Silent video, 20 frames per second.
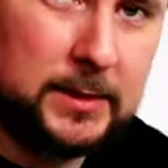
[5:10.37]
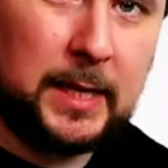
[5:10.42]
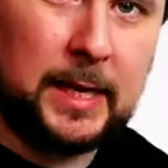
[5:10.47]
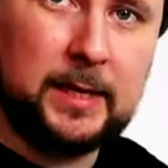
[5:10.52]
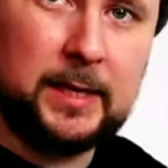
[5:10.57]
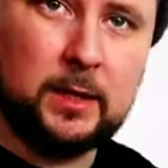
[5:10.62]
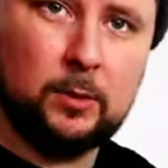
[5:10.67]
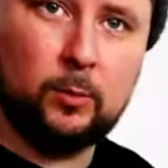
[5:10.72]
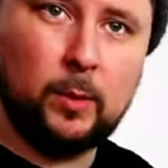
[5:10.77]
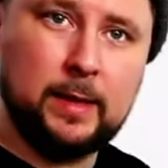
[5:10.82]

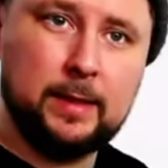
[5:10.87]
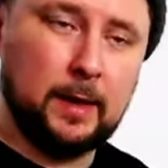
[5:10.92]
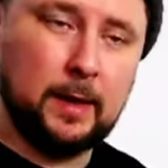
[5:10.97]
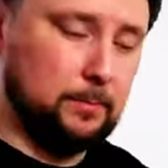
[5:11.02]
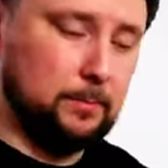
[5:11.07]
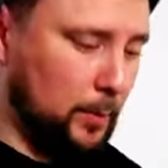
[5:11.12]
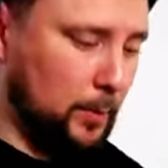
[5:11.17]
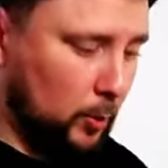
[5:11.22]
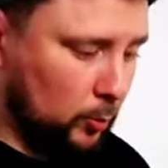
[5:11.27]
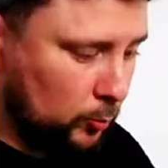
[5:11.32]
taking away
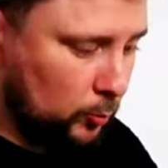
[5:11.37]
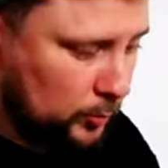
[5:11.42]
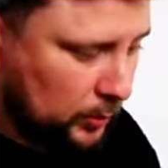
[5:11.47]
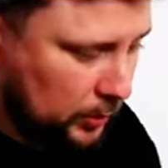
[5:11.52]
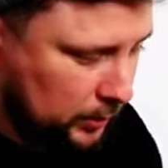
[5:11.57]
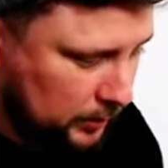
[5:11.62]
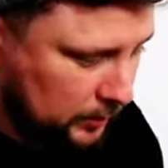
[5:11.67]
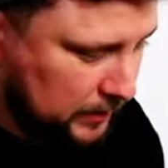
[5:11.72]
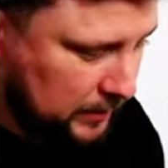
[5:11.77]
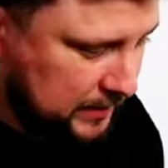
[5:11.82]
that bulk
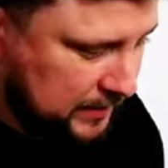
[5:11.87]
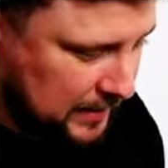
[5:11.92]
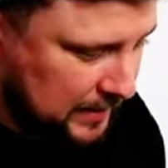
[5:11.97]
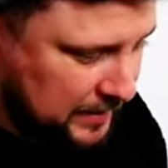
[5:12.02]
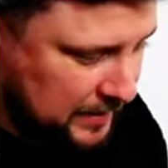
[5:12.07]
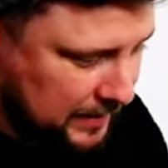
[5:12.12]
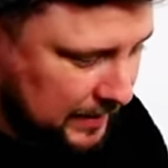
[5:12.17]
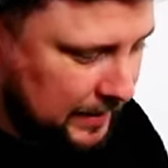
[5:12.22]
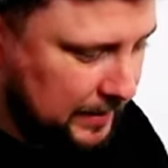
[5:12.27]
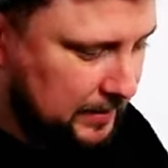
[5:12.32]
that's
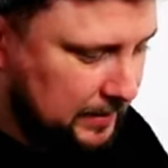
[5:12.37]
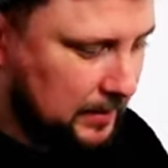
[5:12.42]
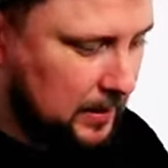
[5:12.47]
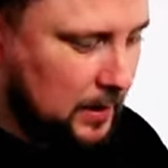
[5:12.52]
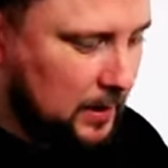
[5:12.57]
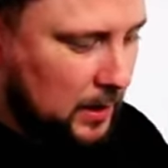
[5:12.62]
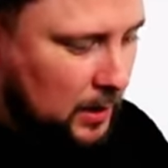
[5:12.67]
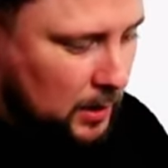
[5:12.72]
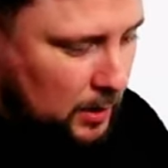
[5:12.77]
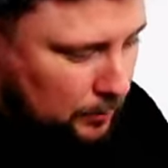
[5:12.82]
in there,
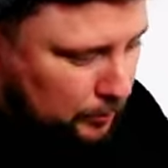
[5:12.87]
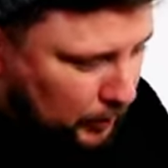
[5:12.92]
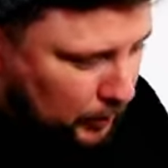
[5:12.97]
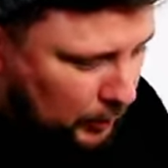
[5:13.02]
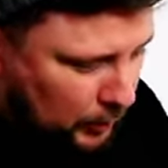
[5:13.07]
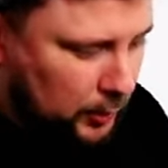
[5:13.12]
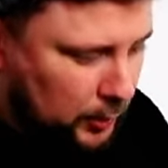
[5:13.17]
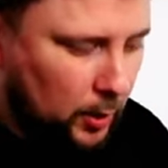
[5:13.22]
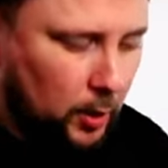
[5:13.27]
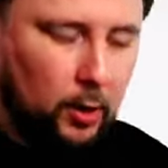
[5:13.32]

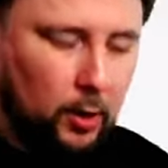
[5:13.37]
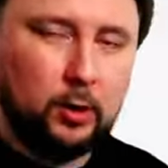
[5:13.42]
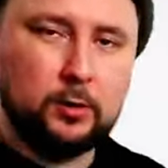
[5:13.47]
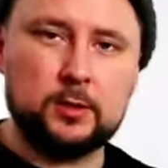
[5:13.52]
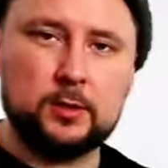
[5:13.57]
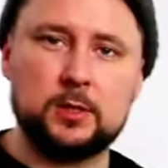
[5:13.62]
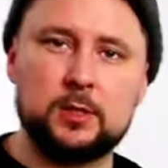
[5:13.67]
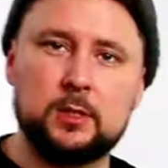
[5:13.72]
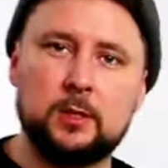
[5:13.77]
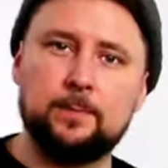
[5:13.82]
but
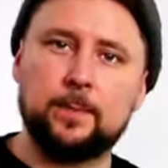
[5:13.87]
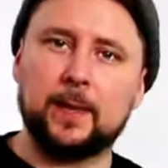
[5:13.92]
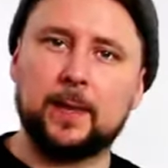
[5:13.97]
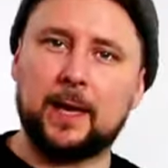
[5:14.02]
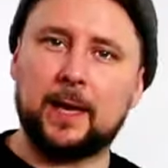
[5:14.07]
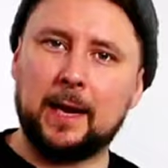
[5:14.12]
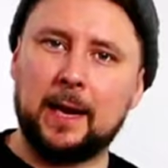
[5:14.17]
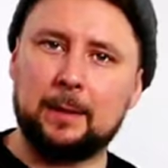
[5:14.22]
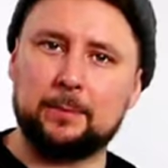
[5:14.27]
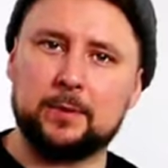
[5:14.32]
not
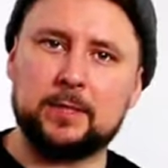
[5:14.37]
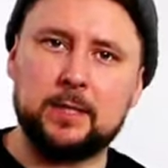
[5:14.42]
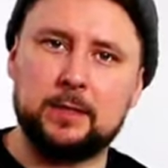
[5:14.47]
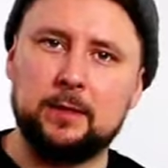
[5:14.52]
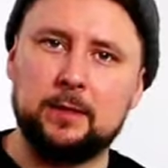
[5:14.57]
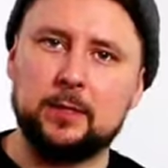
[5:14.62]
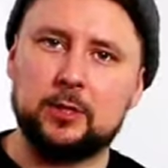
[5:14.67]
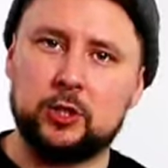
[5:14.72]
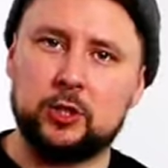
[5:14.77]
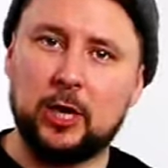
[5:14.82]
collapsing
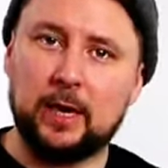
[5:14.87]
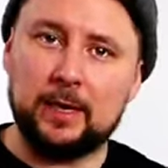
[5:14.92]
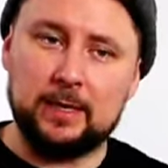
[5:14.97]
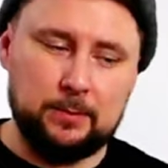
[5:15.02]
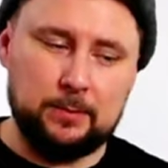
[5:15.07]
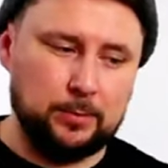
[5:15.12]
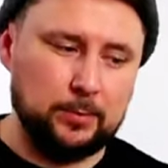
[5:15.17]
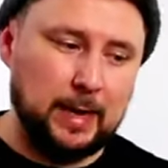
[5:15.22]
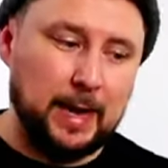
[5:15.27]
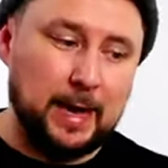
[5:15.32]
the
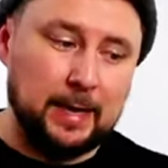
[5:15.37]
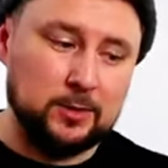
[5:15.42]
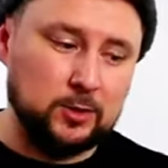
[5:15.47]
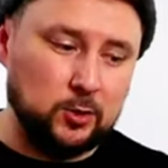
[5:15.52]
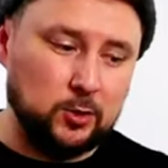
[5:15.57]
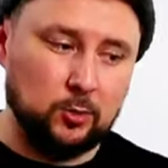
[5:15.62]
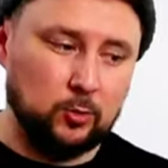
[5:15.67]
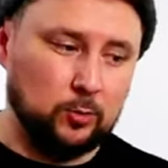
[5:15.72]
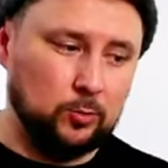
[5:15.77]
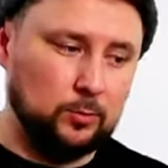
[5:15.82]
shape
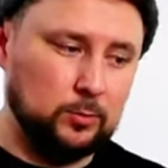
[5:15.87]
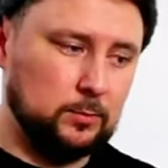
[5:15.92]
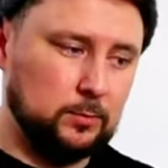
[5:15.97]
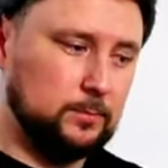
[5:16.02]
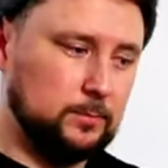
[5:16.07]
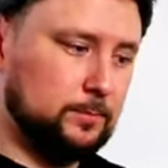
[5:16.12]
at all.